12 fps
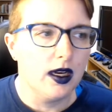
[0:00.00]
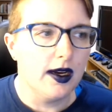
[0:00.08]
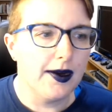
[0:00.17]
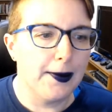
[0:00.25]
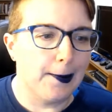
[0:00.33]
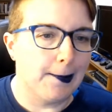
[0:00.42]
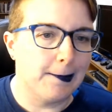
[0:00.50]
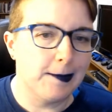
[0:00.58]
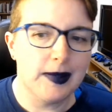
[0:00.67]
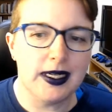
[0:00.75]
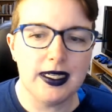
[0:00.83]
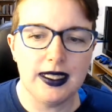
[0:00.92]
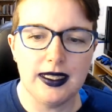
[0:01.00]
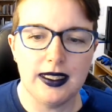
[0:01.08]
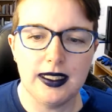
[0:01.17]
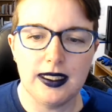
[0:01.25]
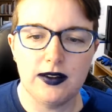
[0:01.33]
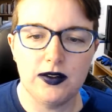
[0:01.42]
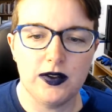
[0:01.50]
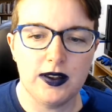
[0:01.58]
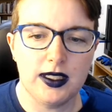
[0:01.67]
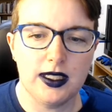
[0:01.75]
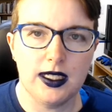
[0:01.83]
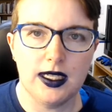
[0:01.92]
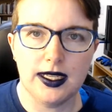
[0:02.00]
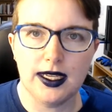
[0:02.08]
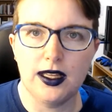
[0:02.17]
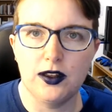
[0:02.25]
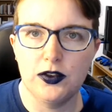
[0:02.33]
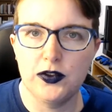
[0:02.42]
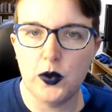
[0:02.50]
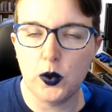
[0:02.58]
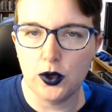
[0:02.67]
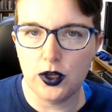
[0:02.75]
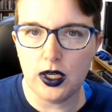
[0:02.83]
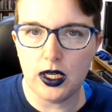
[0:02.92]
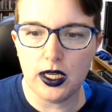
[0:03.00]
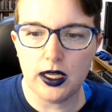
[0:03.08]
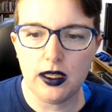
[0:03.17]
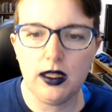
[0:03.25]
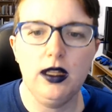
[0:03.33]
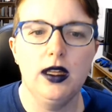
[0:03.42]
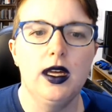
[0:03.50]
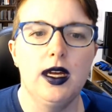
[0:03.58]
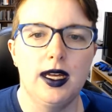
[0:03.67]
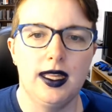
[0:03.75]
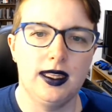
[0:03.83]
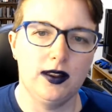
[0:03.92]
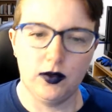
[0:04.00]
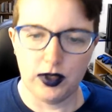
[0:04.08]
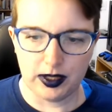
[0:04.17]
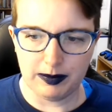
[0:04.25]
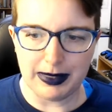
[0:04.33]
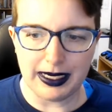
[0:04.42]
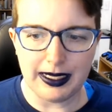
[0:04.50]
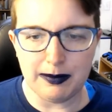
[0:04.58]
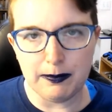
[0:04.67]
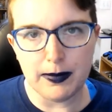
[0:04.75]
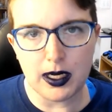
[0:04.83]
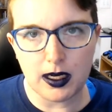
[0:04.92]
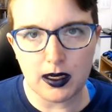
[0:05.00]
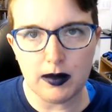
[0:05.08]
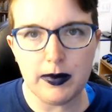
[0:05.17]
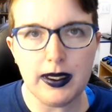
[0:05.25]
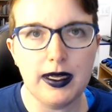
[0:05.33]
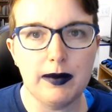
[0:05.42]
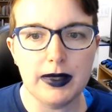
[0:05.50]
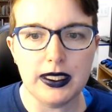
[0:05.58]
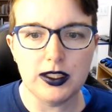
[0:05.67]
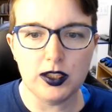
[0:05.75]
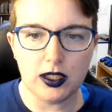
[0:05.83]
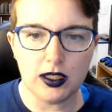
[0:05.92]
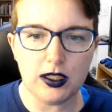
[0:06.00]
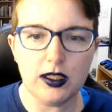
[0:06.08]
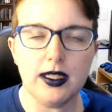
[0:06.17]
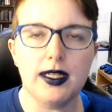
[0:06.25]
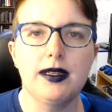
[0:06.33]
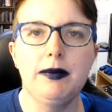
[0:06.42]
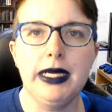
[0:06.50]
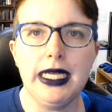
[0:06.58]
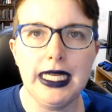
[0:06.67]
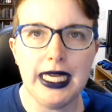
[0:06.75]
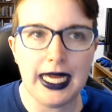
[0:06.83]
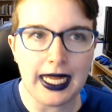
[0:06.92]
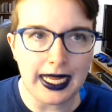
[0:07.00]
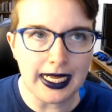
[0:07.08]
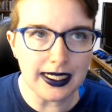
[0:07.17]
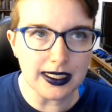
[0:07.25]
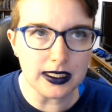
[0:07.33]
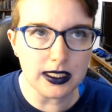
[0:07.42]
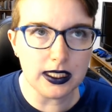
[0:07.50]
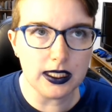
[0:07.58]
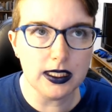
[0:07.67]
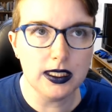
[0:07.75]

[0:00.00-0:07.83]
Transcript: I live in California. I live with my mom and my dog and my cat.